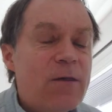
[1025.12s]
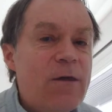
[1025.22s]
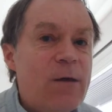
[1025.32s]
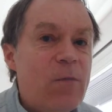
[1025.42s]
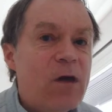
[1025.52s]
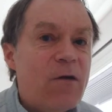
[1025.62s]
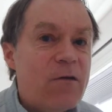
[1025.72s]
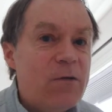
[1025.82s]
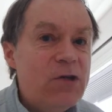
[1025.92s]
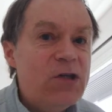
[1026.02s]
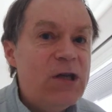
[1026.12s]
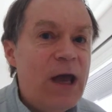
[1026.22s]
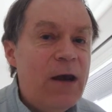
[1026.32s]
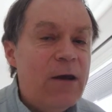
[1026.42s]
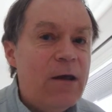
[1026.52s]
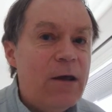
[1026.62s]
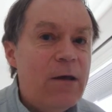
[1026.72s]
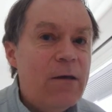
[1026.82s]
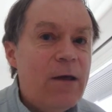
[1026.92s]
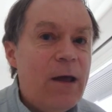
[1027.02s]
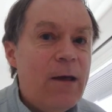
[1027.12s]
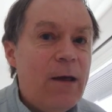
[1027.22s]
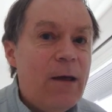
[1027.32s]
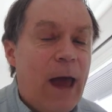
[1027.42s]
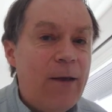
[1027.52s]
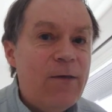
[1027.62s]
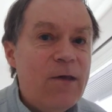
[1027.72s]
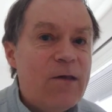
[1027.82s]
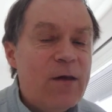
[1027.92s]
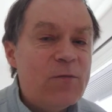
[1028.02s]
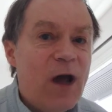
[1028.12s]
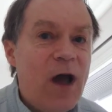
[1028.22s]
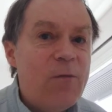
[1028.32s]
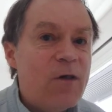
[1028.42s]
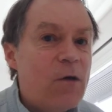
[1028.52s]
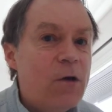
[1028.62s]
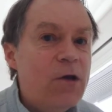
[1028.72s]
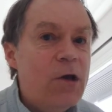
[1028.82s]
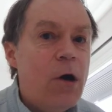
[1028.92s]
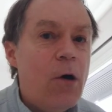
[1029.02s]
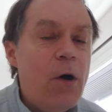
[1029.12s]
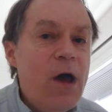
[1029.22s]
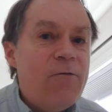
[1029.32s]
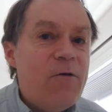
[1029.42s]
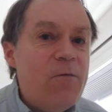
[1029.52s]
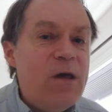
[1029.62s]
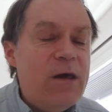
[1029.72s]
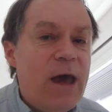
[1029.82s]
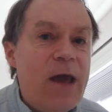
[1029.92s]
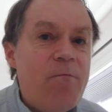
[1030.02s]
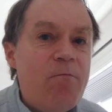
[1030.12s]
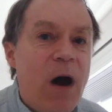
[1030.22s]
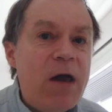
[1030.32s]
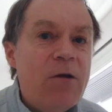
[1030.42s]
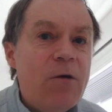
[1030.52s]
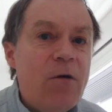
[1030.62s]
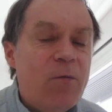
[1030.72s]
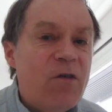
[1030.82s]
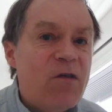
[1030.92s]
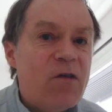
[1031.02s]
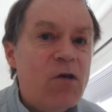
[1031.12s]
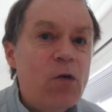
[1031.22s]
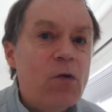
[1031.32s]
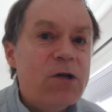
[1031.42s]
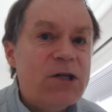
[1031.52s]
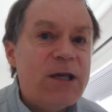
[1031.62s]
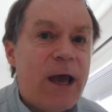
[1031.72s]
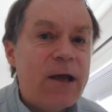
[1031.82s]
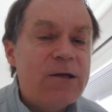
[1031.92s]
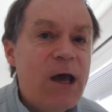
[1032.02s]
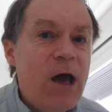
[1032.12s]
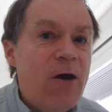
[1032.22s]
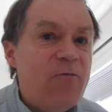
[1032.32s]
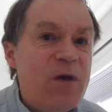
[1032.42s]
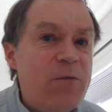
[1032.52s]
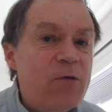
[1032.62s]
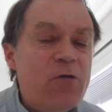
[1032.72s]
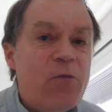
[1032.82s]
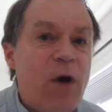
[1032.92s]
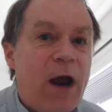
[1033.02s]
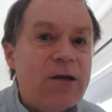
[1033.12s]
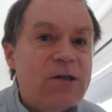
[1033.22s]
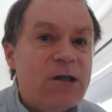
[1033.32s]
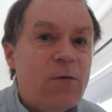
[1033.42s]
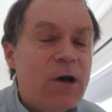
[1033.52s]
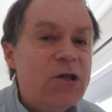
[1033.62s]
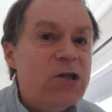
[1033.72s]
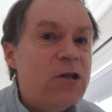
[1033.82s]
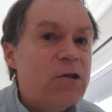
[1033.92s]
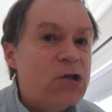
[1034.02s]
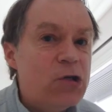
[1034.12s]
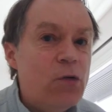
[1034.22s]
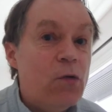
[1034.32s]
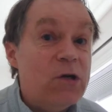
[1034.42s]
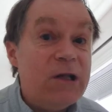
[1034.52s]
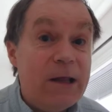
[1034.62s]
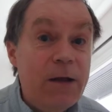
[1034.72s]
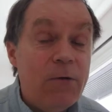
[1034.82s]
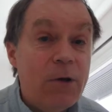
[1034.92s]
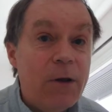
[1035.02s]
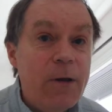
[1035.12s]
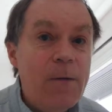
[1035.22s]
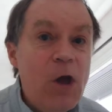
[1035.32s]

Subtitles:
thing because Christianity, at this same time, is going to go from being a minor, obscure sect of people who practice their religion in the sewers, literally,